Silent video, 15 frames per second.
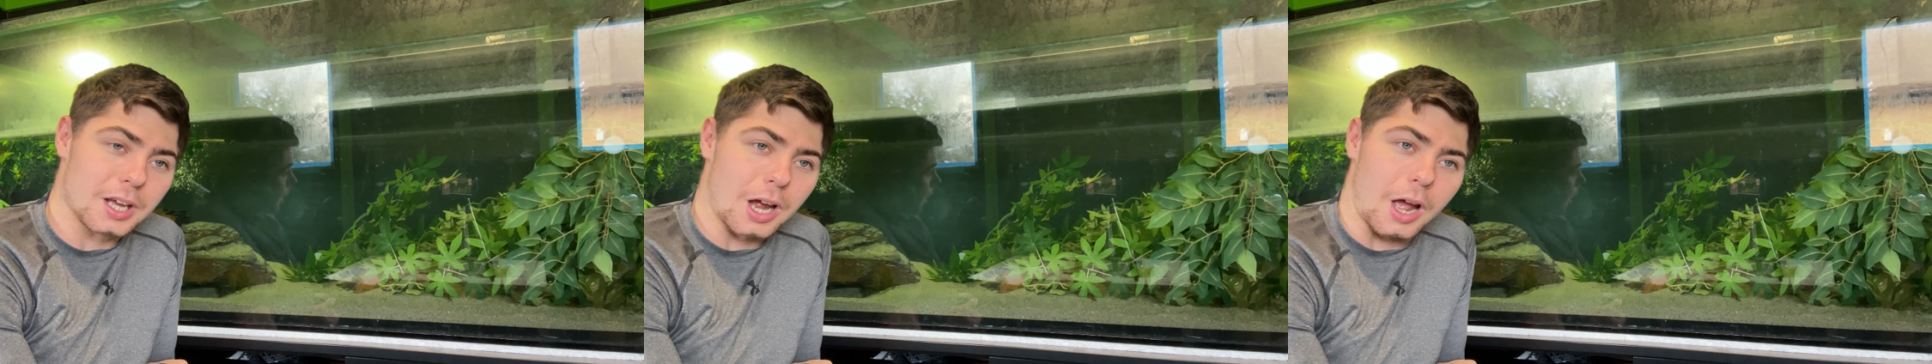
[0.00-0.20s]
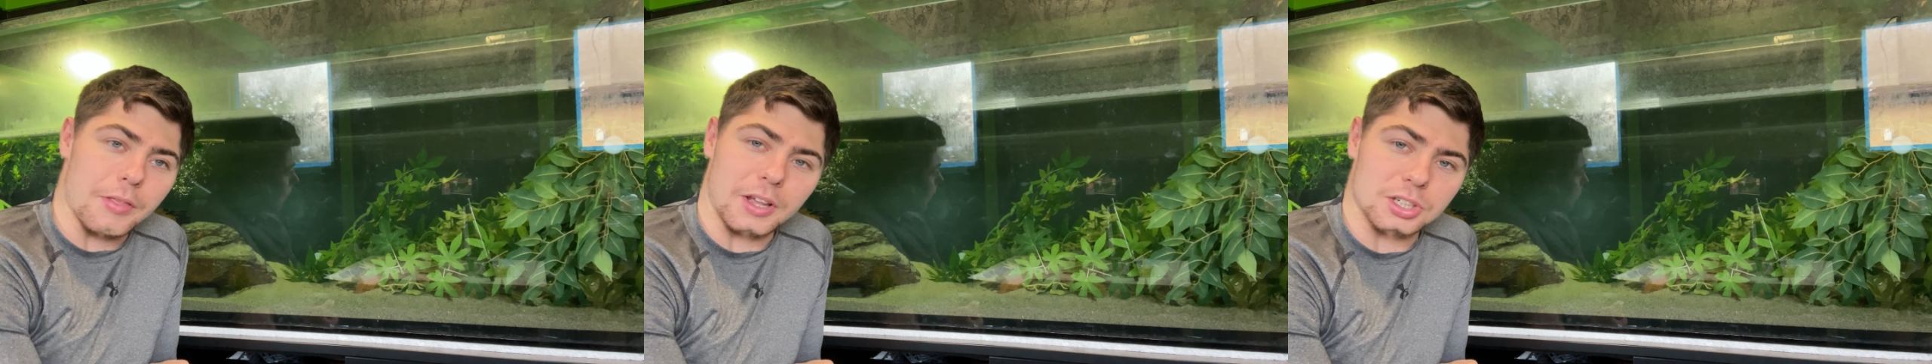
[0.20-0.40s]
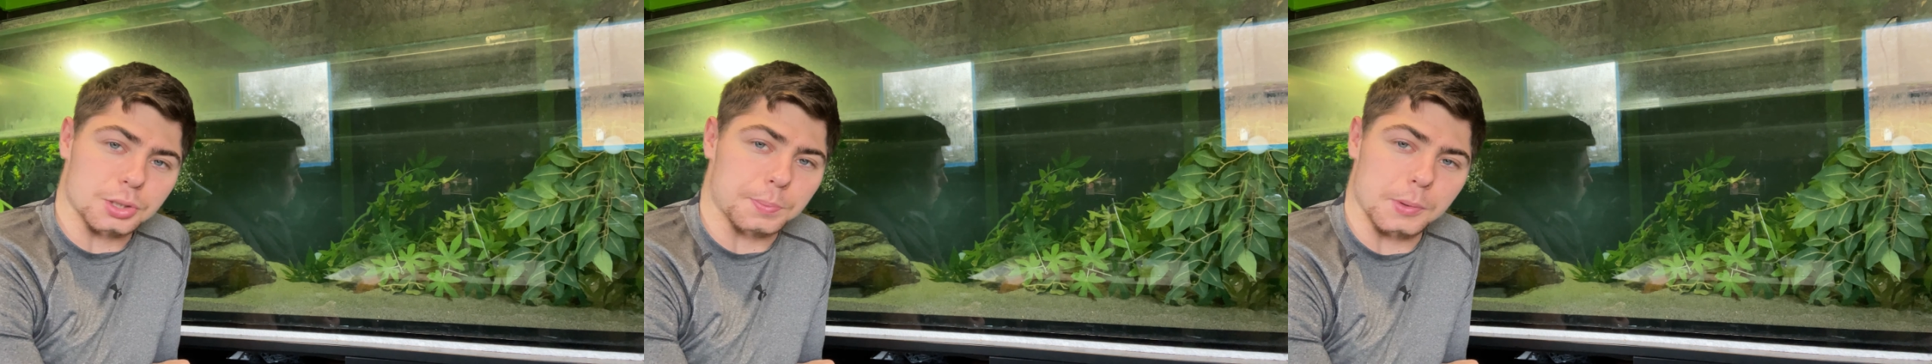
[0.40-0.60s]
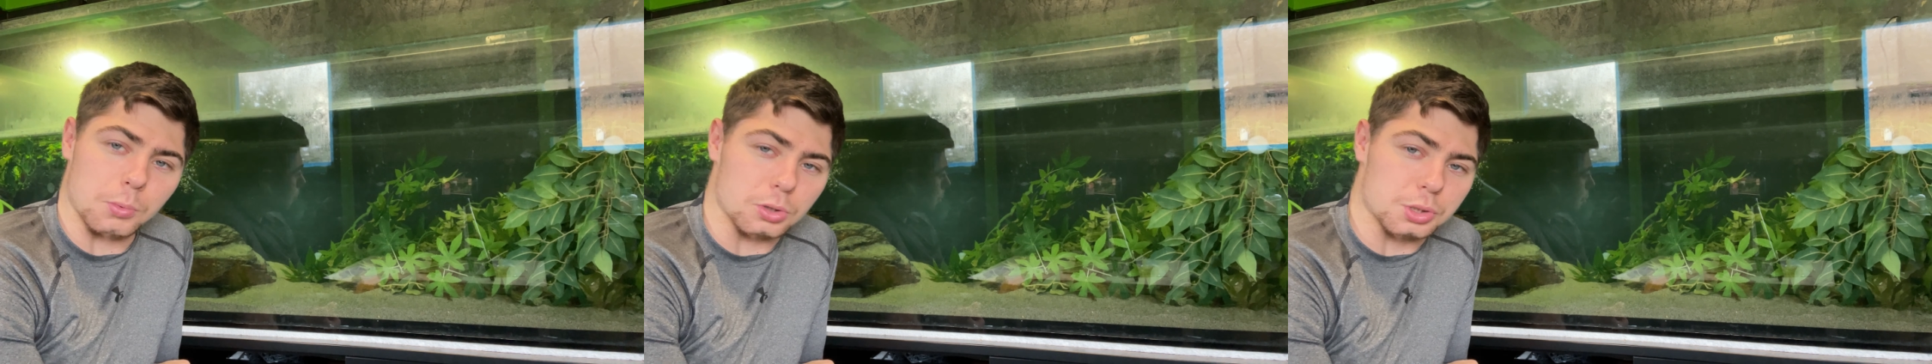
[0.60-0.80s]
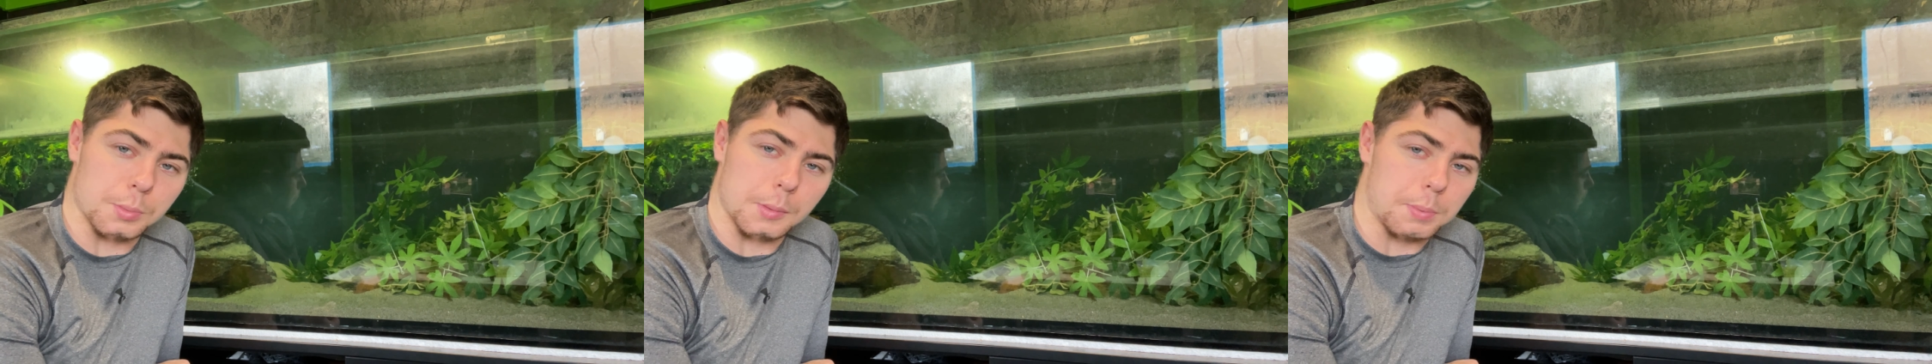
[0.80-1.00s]
and they'd just be
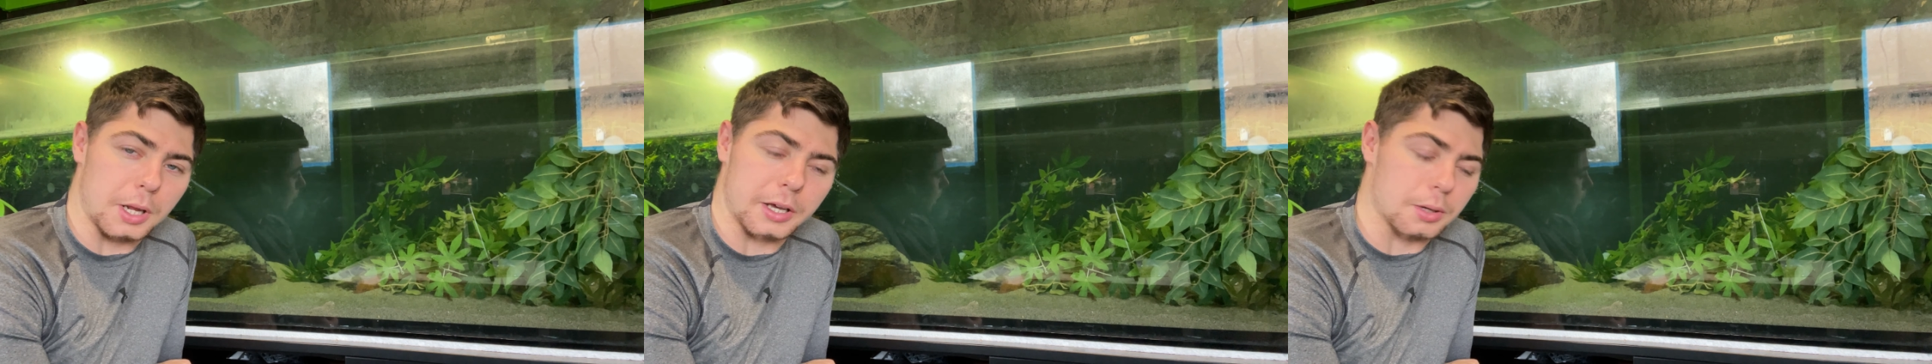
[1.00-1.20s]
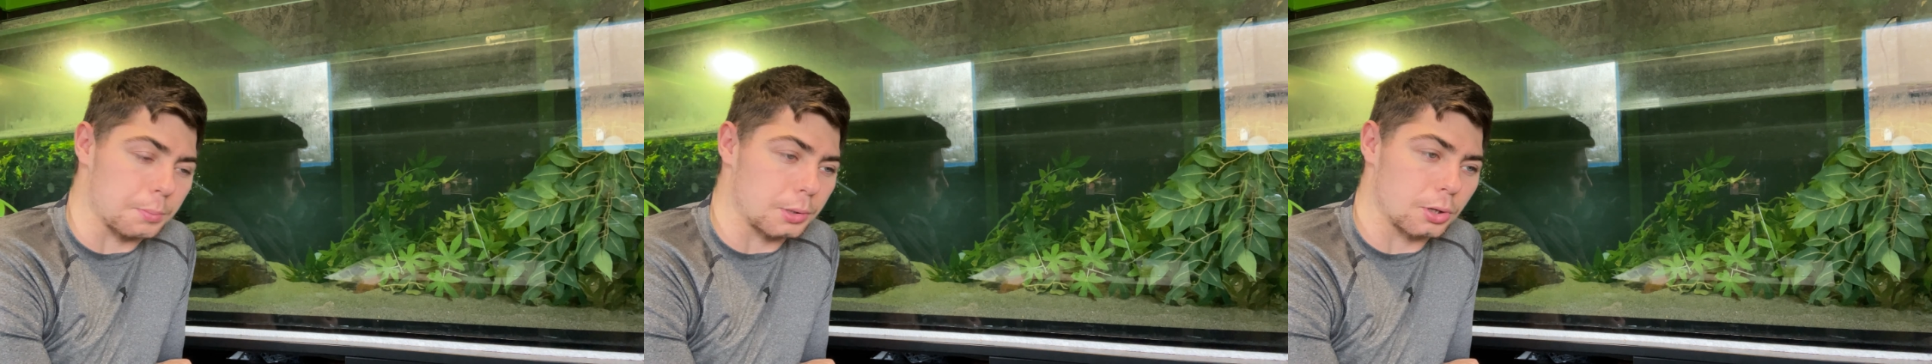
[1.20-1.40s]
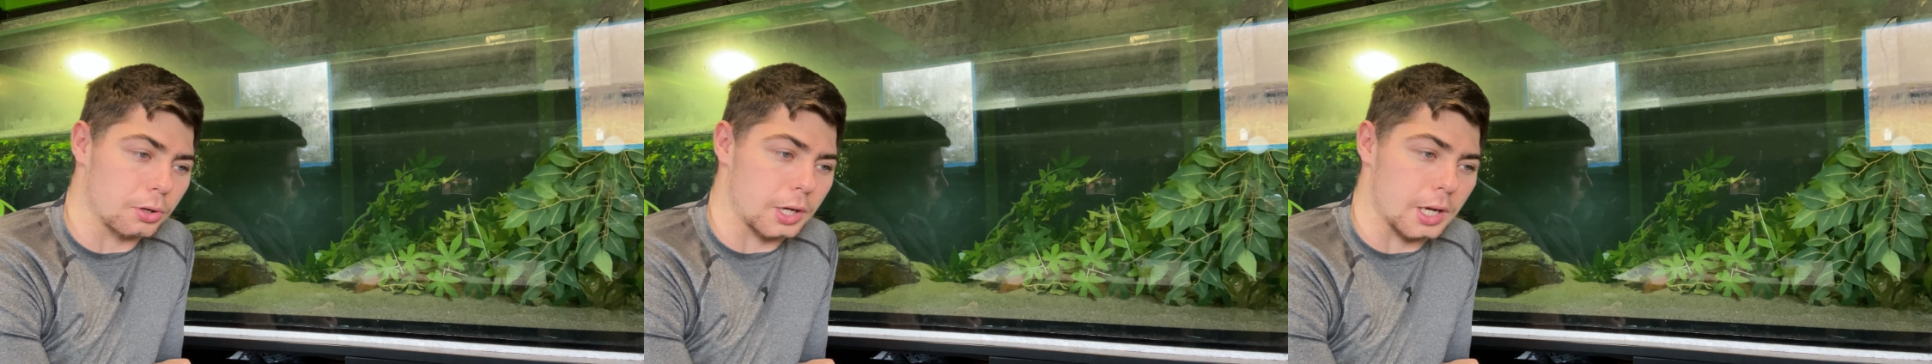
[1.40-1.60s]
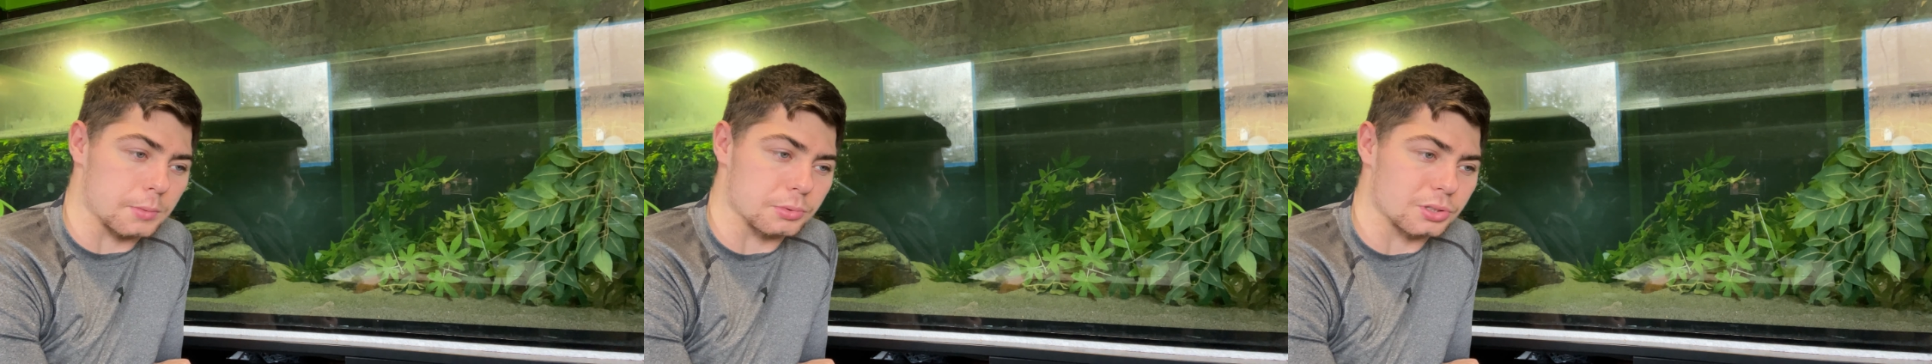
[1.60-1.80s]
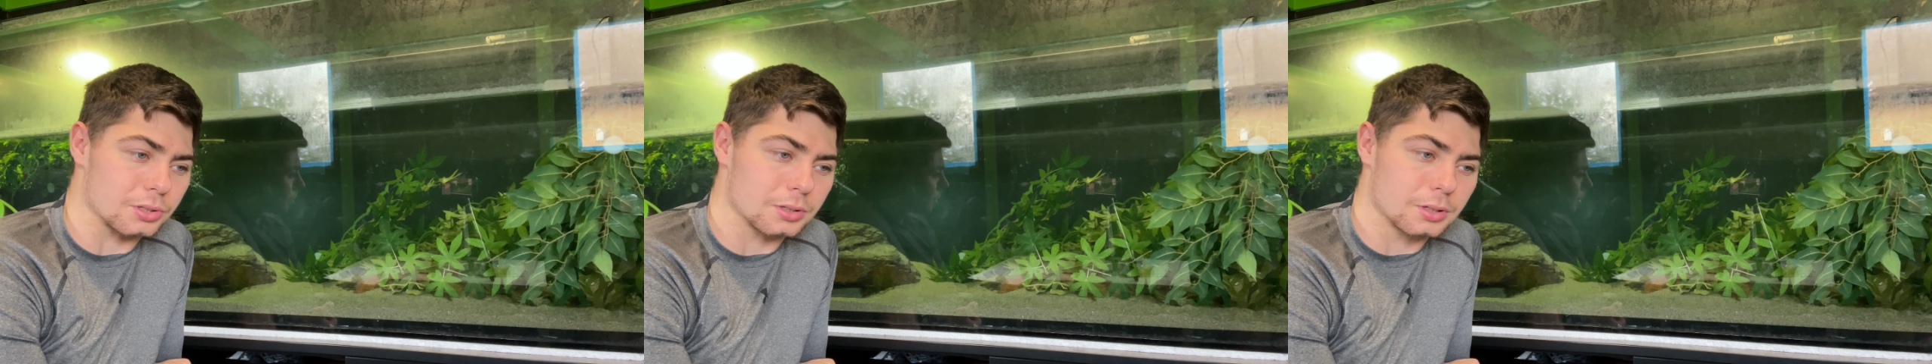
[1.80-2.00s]
watching me play computer games,